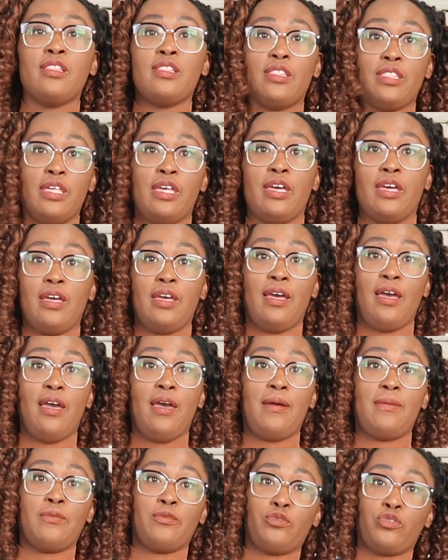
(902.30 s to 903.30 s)

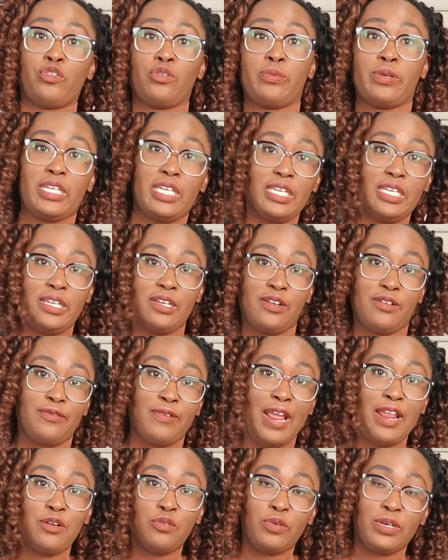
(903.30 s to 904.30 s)
the ruby
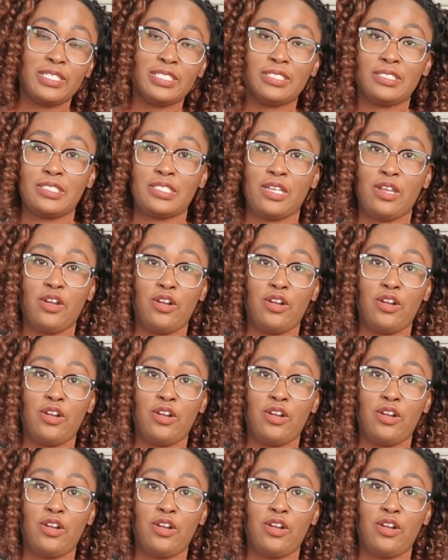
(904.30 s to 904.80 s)
red ones